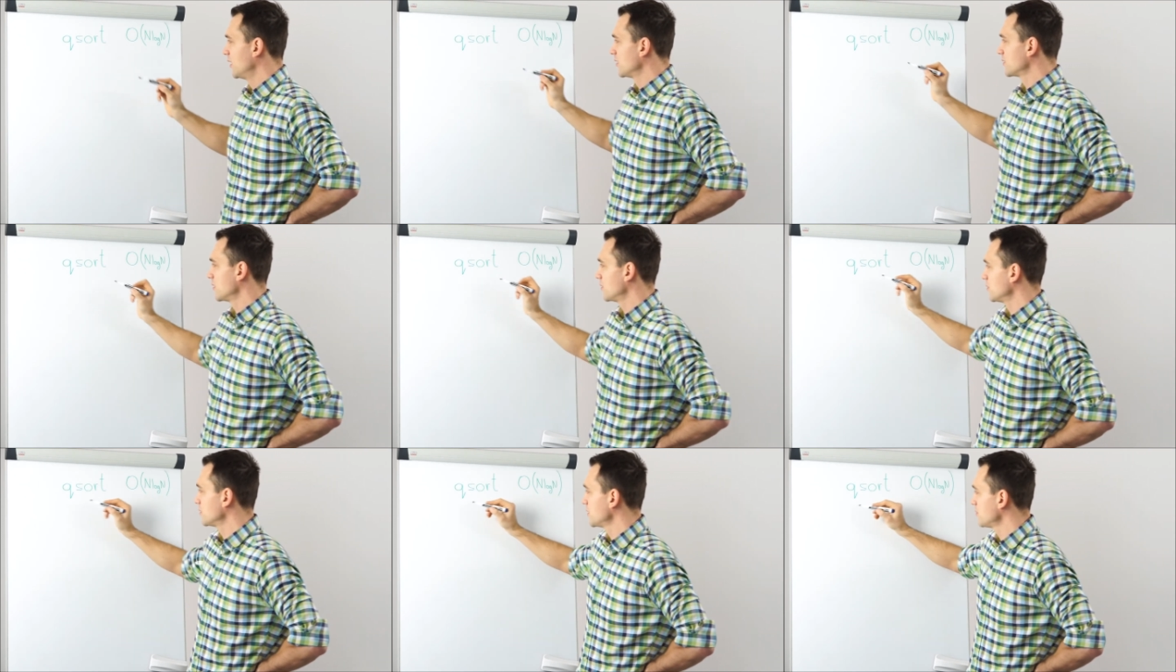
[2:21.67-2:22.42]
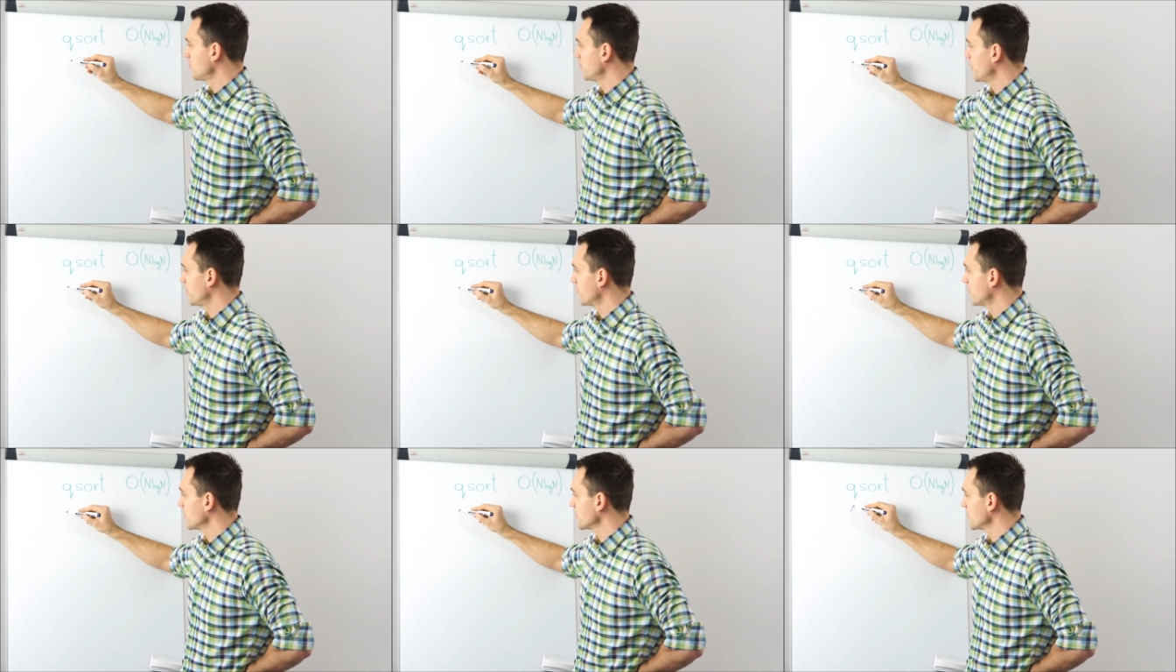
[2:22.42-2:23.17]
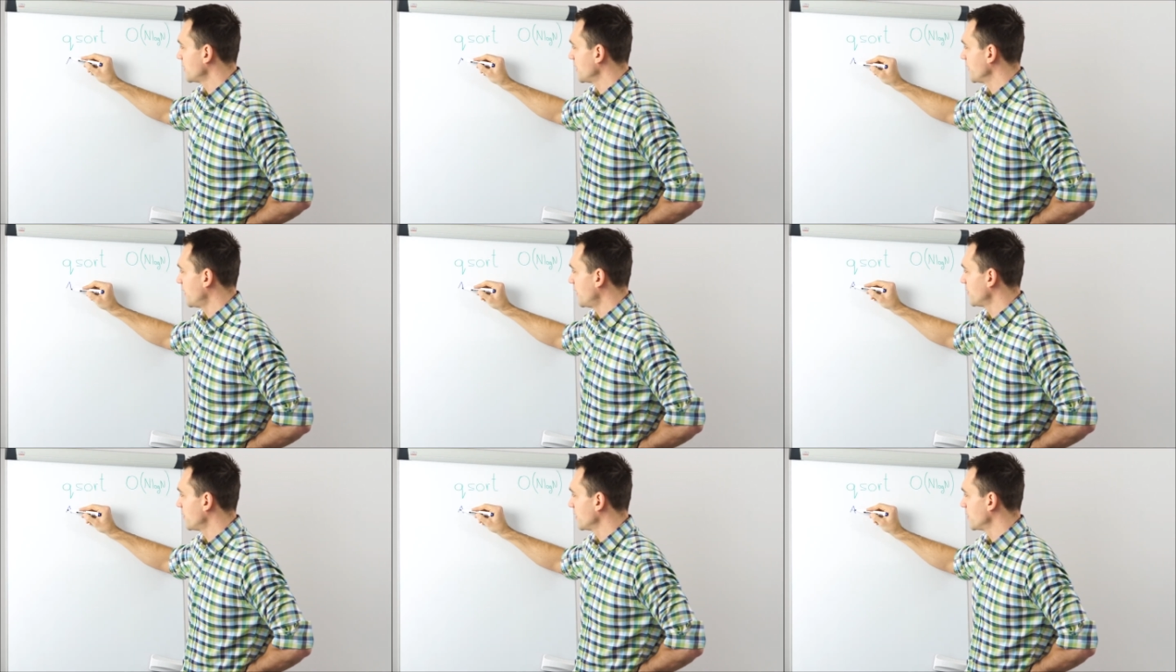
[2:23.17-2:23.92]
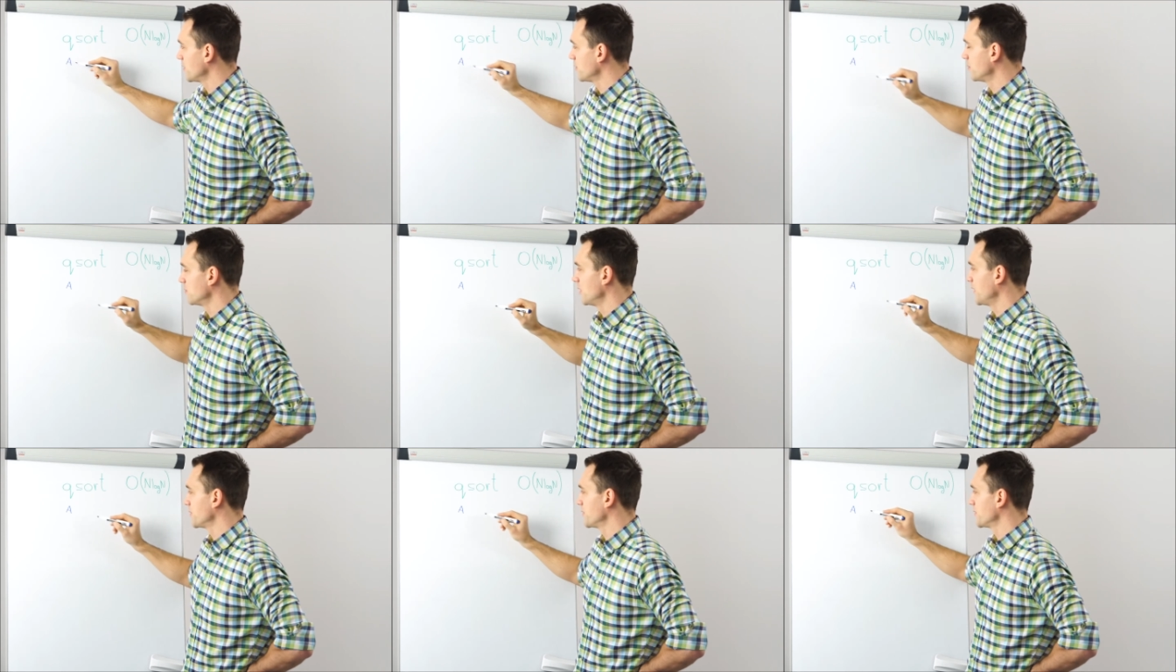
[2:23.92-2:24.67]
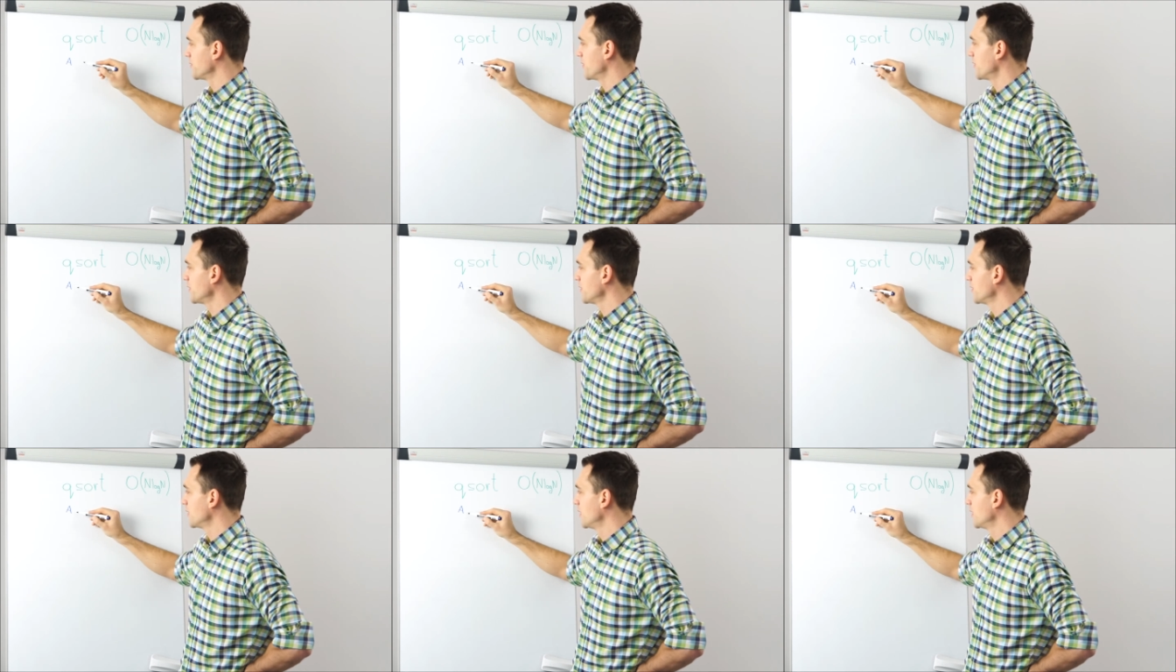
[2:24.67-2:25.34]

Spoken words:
So this will be, of course, an array that we would like to sort,